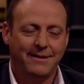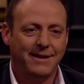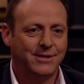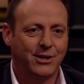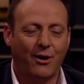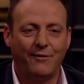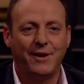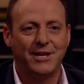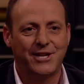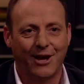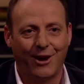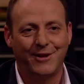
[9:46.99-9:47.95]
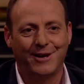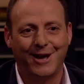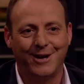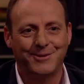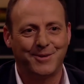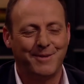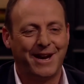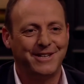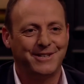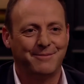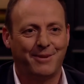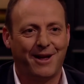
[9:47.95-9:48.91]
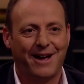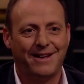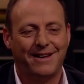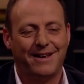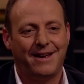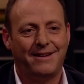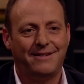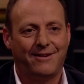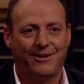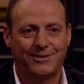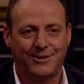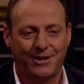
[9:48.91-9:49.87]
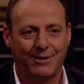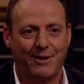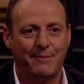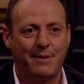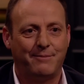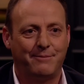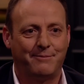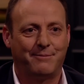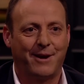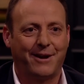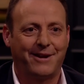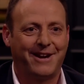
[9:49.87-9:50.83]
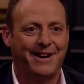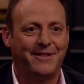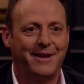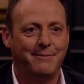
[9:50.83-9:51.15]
there's a confidentiality that goes with managing a player and I certainly won't be breaking any of